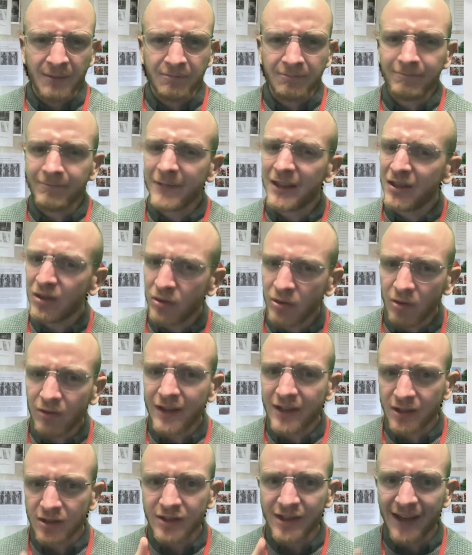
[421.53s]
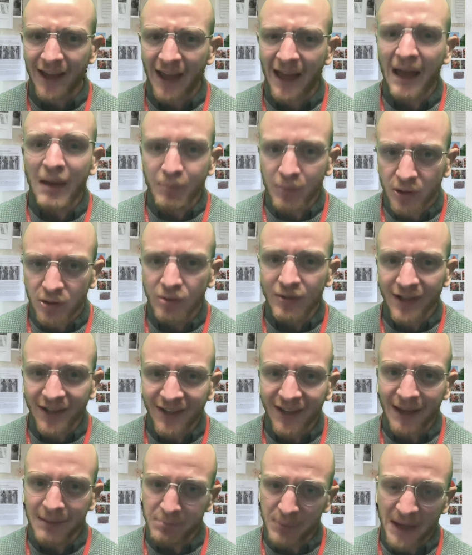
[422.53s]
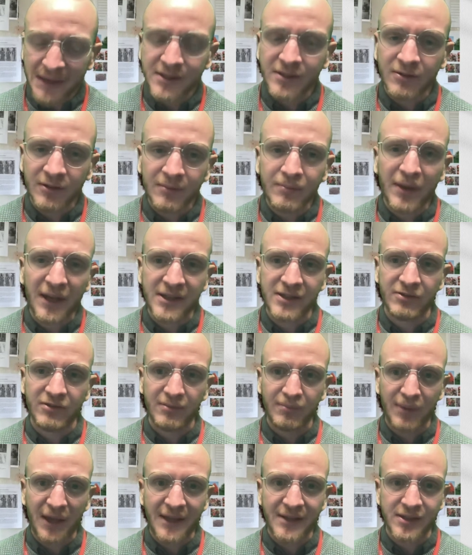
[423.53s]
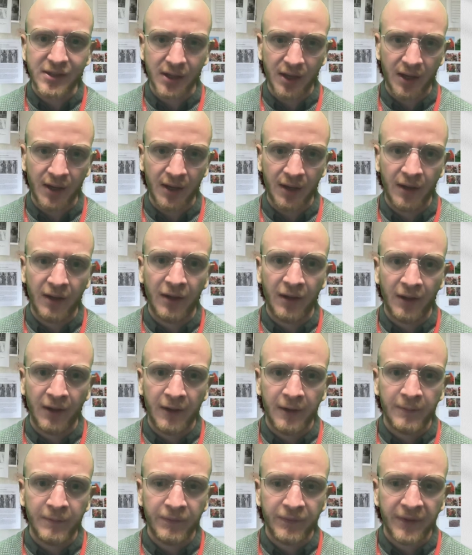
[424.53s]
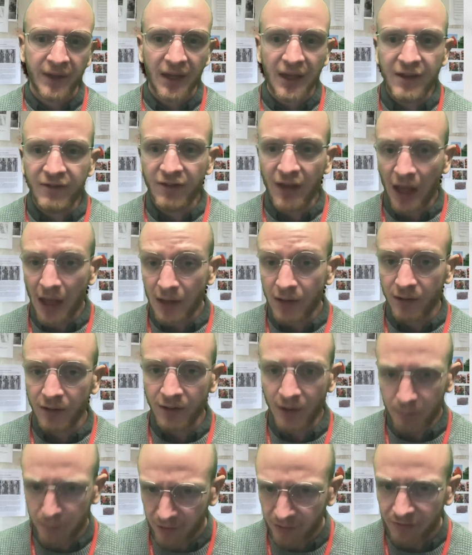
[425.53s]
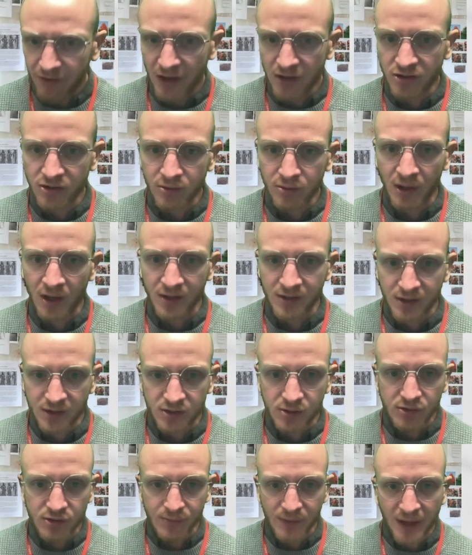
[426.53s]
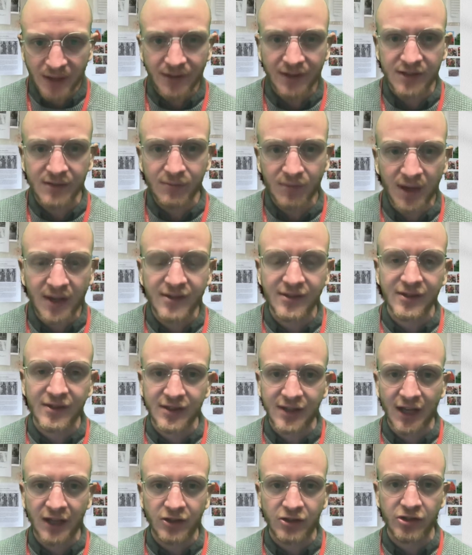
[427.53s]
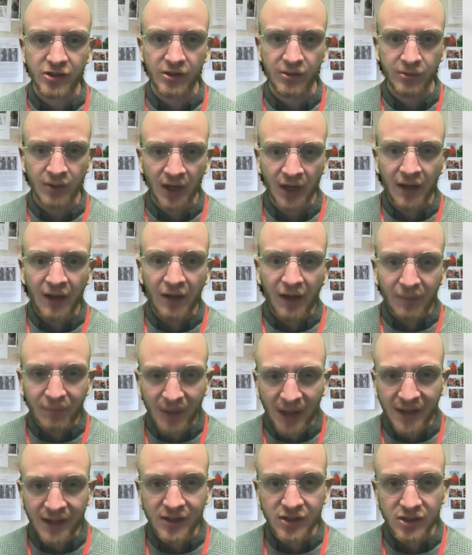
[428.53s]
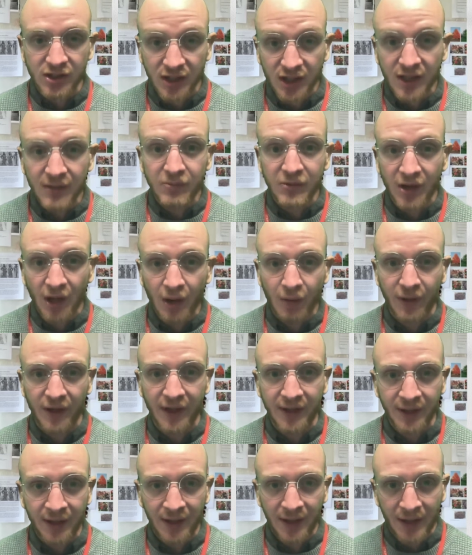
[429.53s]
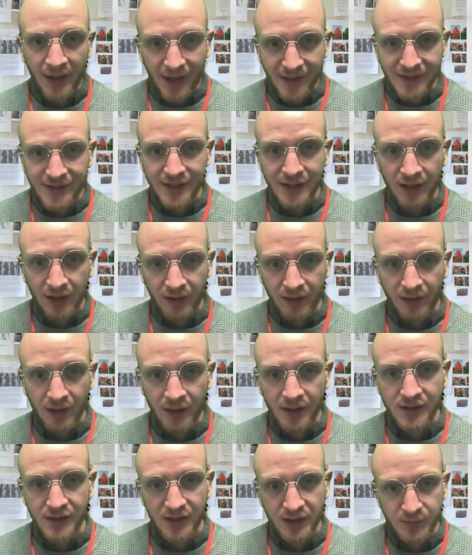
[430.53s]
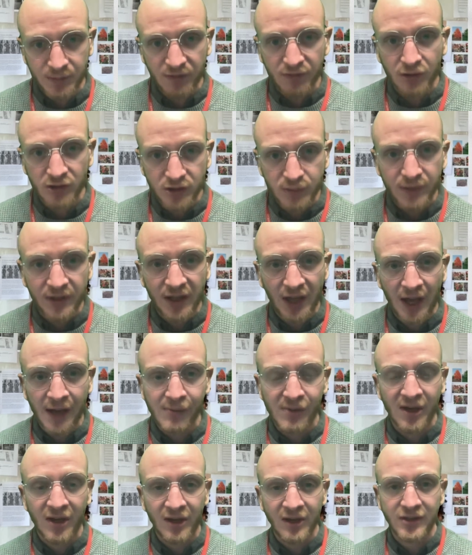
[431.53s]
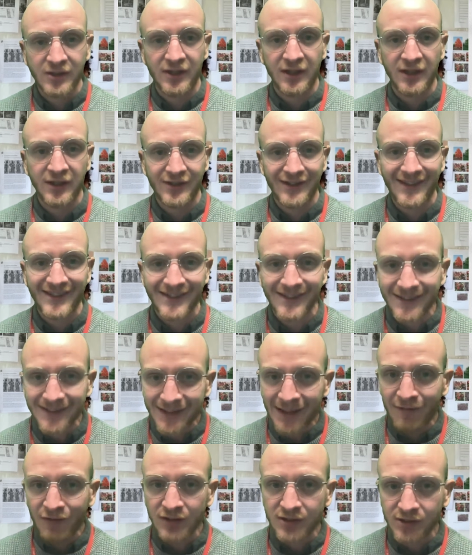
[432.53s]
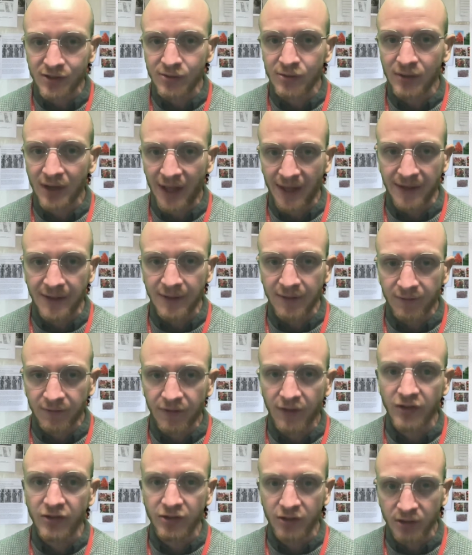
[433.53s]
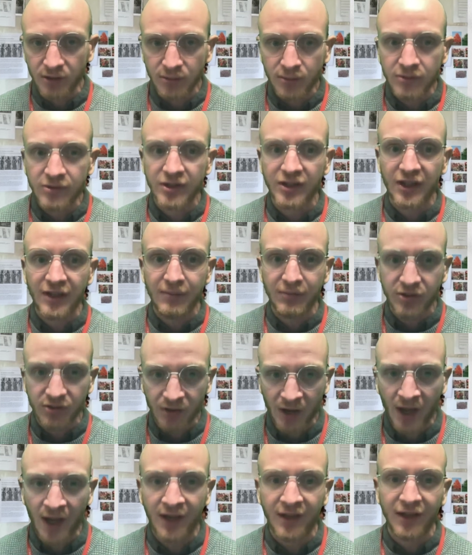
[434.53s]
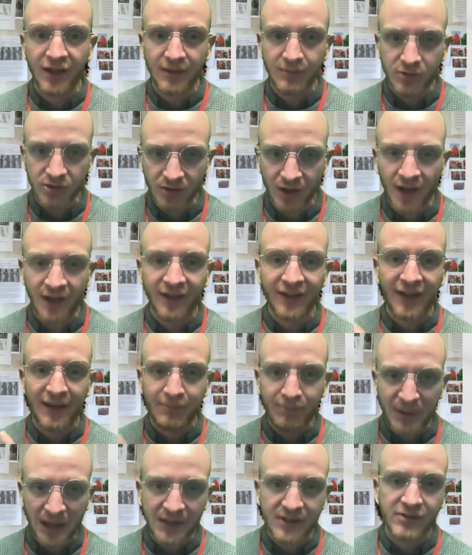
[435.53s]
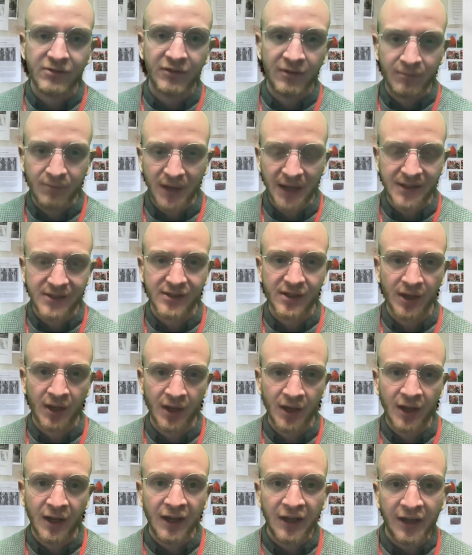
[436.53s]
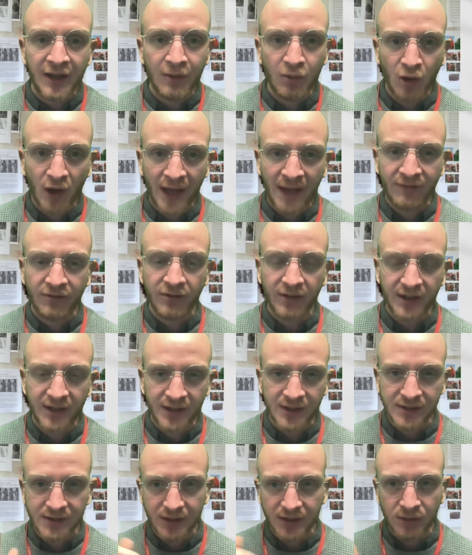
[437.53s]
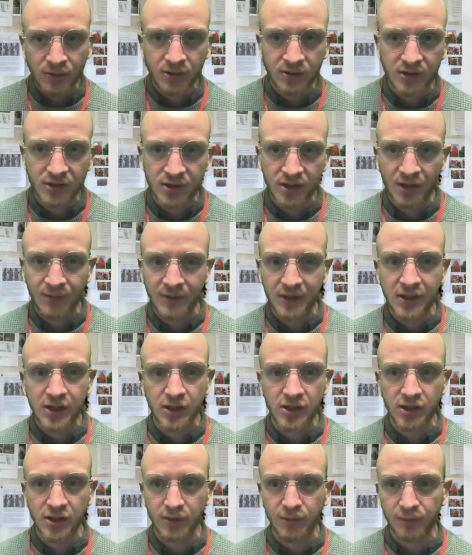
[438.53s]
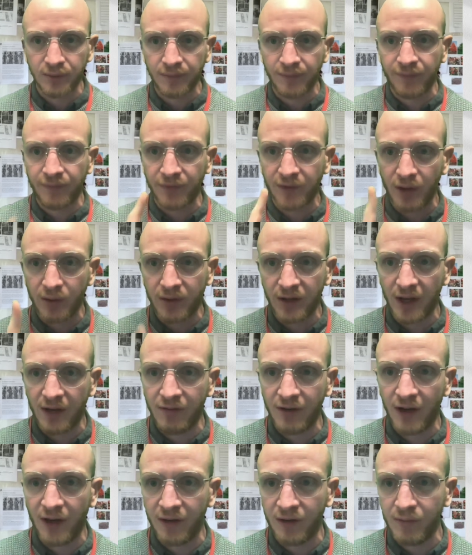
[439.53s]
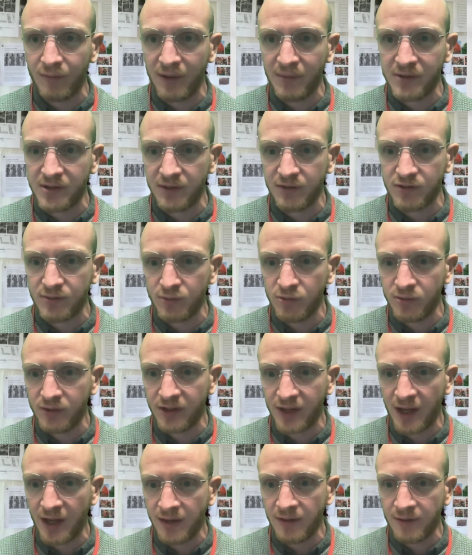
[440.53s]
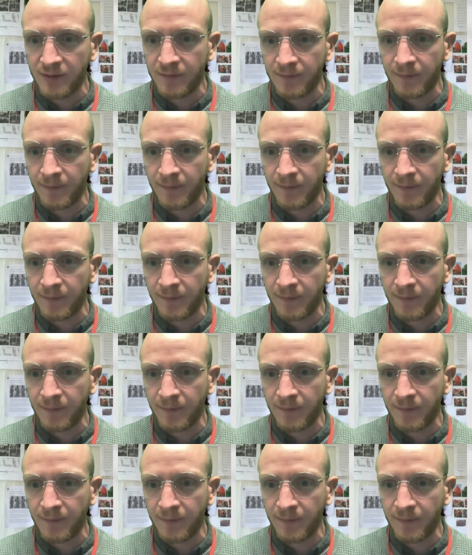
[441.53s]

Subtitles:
You're not very good yet, but you can get better and better and better. If Helen, a professional artist who's made this amazing statue, managed to keep going until her 30s before she became an artist, it's never too late for you to keep trying and get better and better in whatever it is that you're determined to do. Okay, right, I'm going to make myself small again.